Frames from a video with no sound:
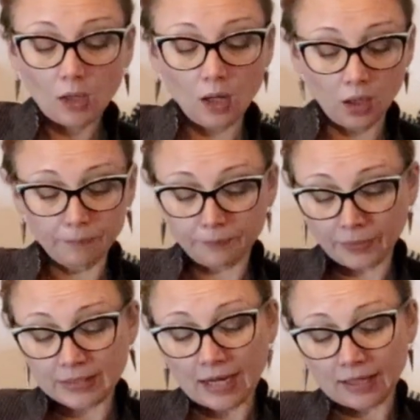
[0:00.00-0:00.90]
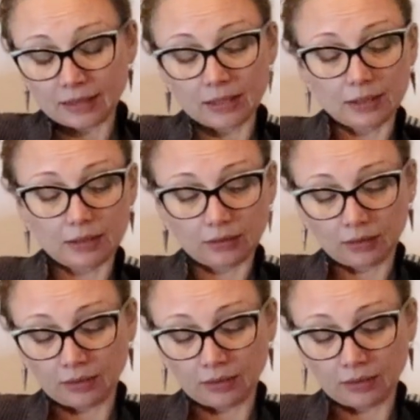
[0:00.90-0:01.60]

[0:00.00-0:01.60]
But I think